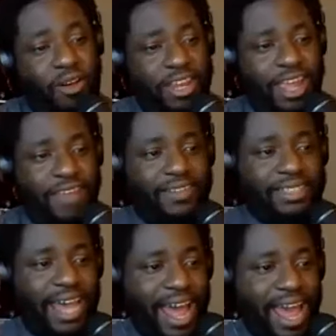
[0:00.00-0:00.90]
other
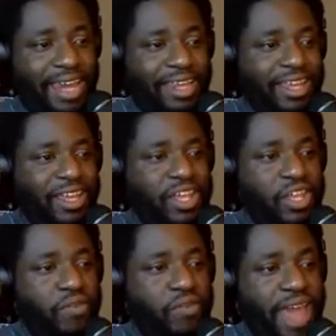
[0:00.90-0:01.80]
side.
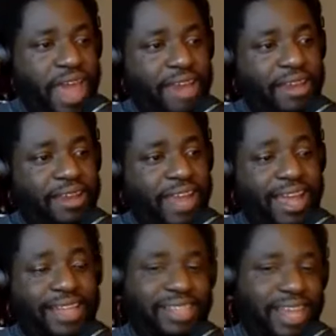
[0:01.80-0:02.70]
You've got, like I
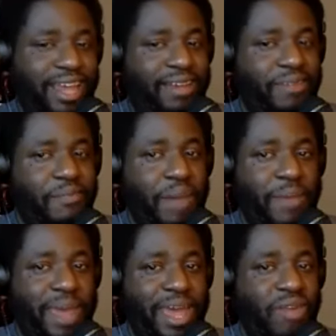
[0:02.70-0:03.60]
said, my
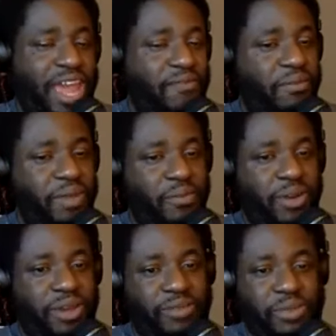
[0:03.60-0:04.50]
man who came from
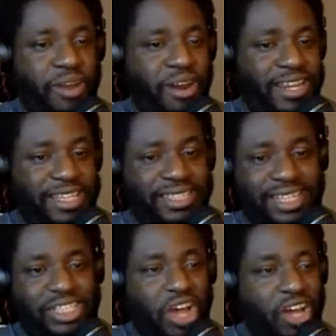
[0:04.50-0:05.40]
Liberty was a part of DC
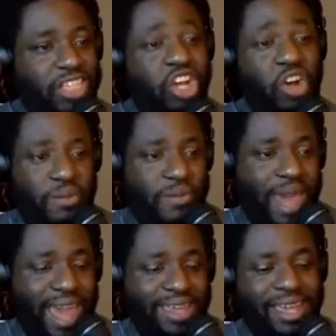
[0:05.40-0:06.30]
Talk, TobyMac.
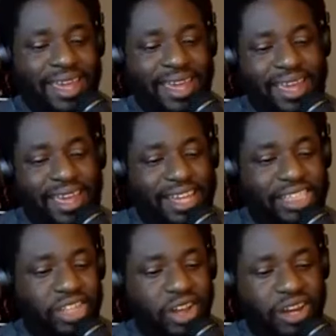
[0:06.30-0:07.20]
Mm. He
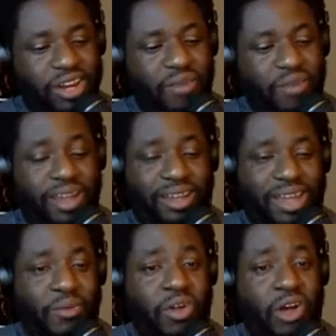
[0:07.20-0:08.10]
started a record
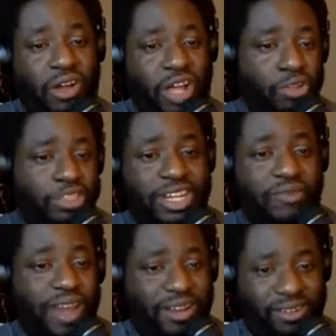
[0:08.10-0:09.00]
label called Gotee
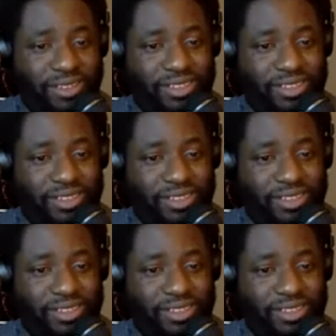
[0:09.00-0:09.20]
Records.